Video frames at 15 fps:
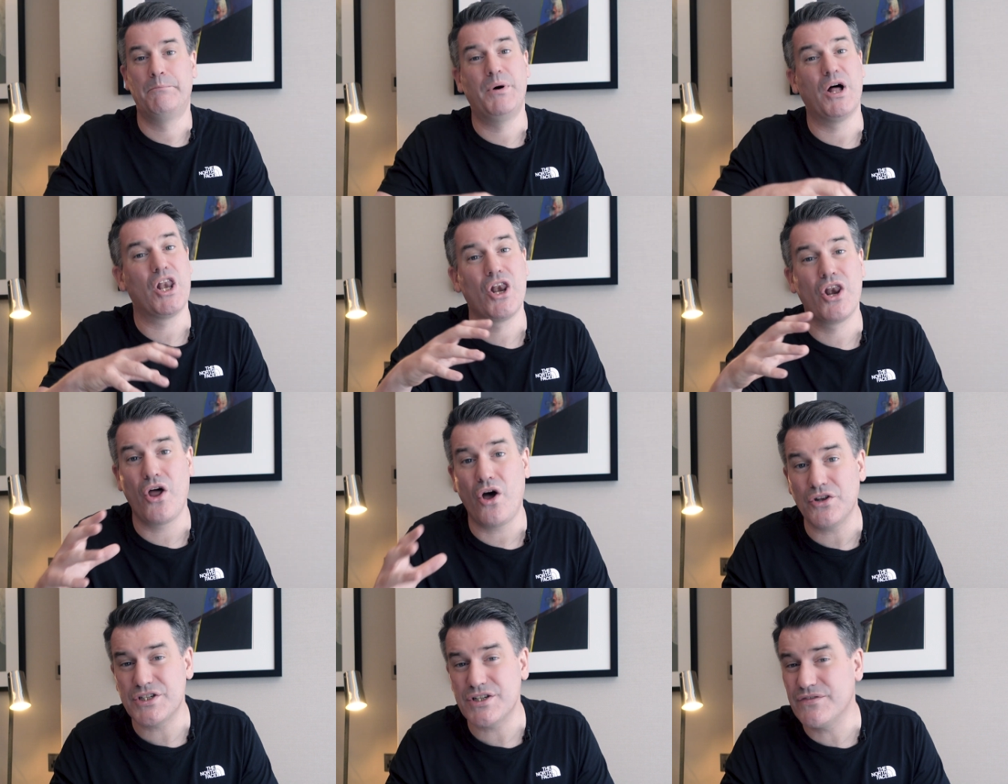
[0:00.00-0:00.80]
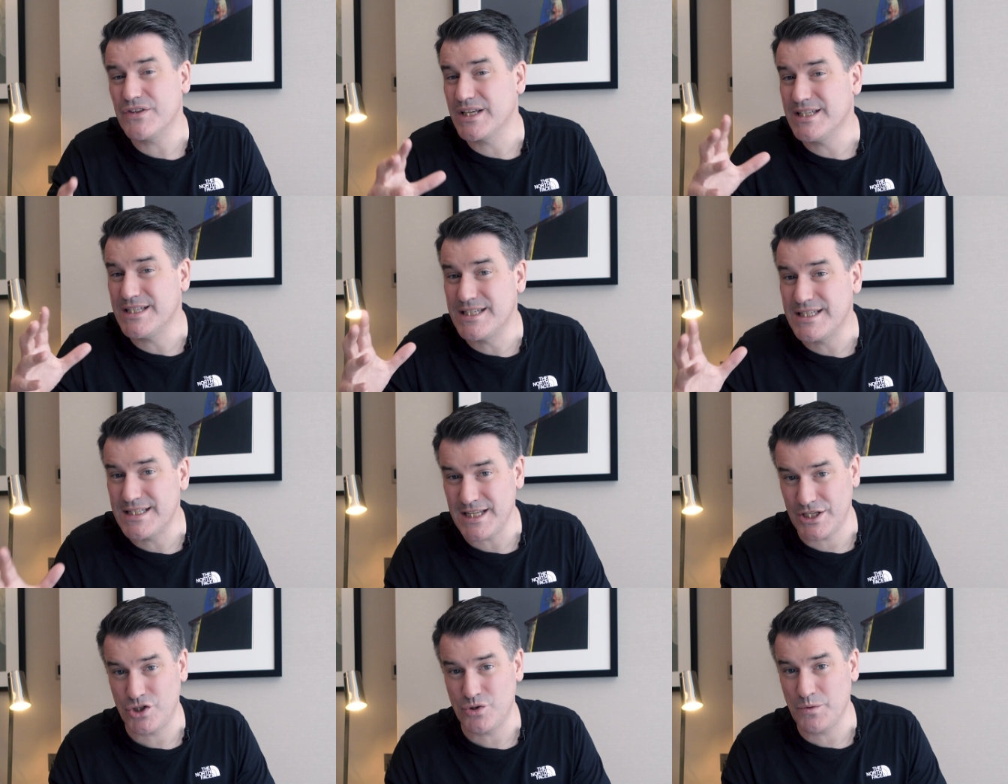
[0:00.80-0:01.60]
but lots of the
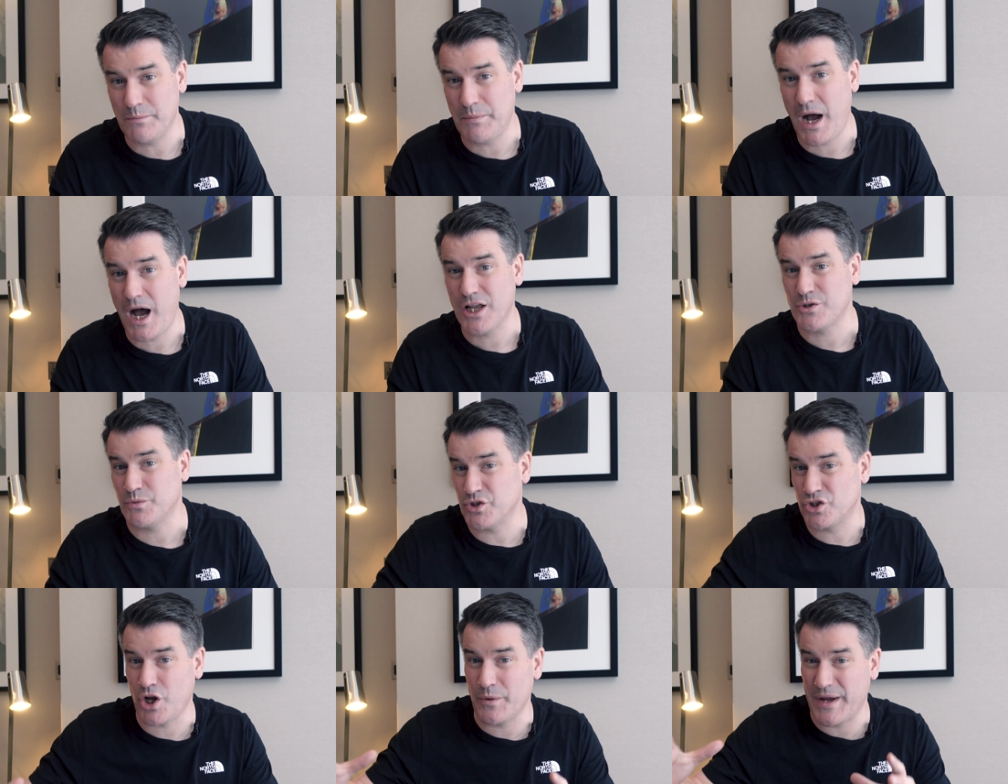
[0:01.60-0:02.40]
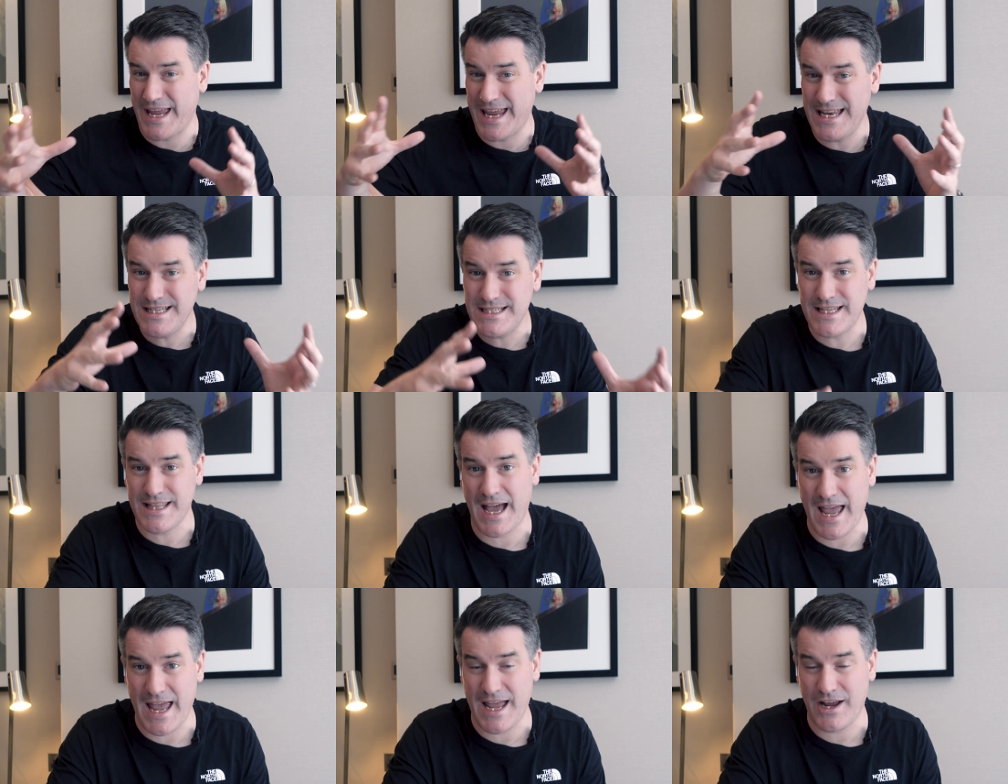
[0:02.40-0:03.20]
constituent parts which go into
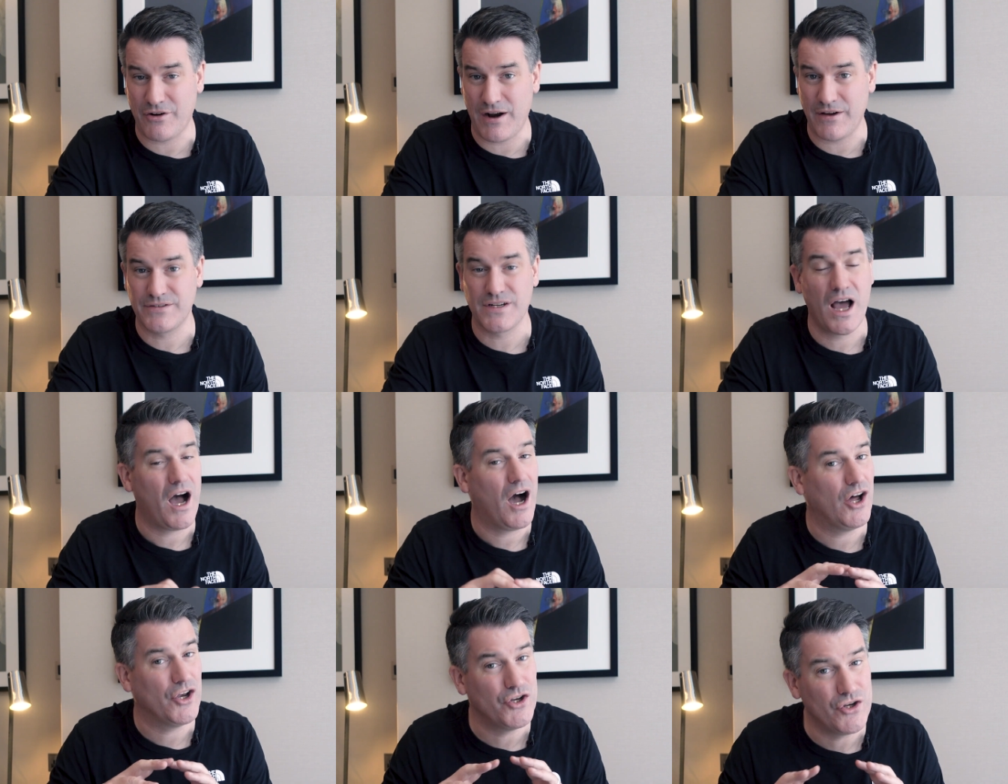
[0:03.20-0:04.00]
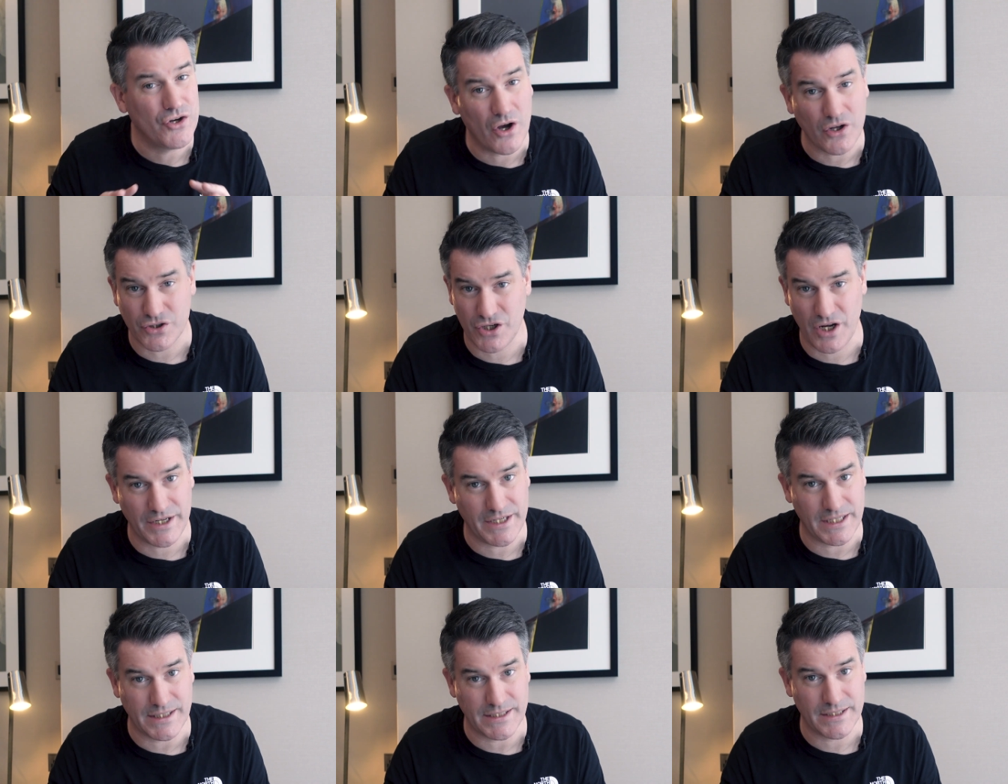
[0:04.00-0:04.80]
that aircraft are not
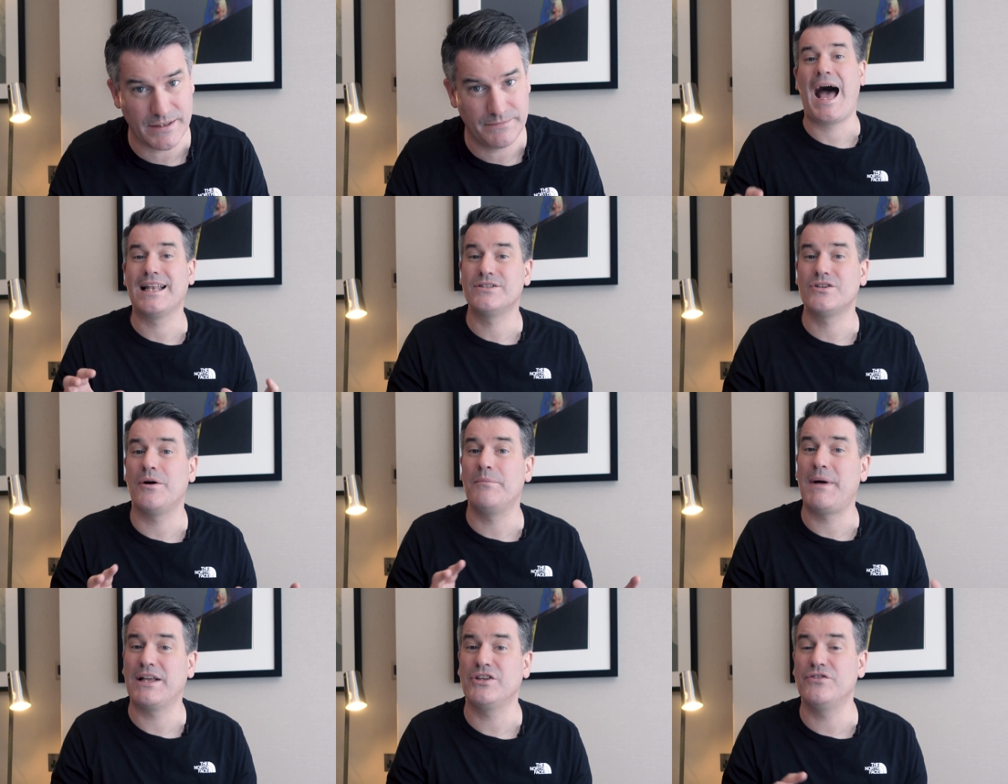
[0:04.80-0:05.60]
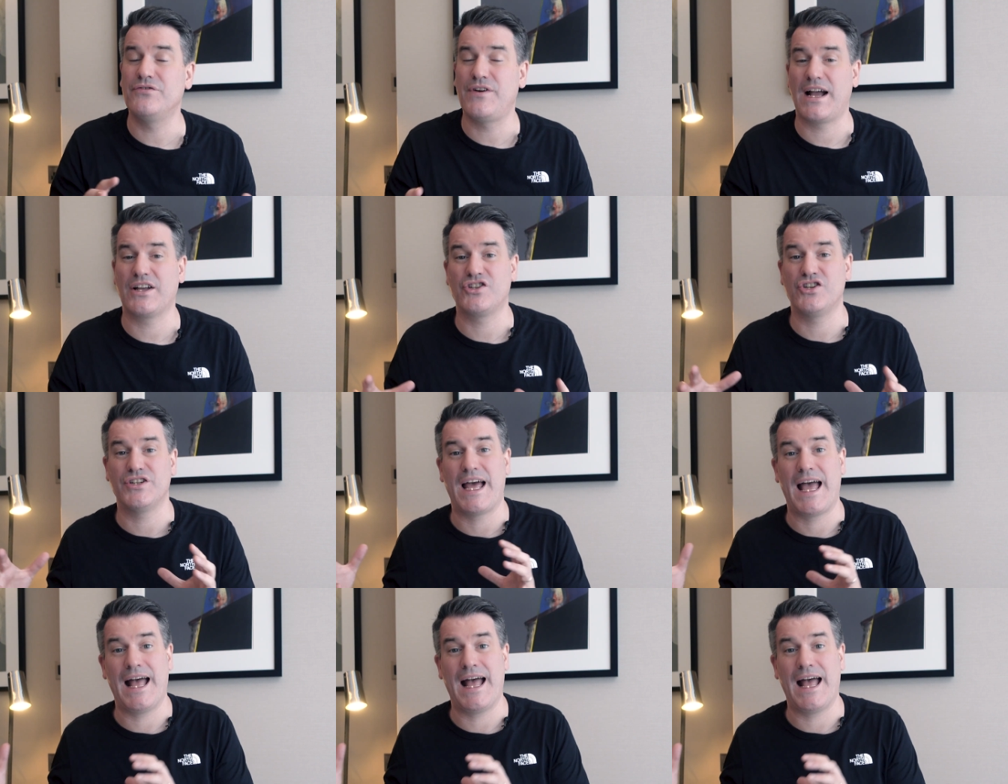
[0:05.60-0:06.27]
Chinese and are manufactured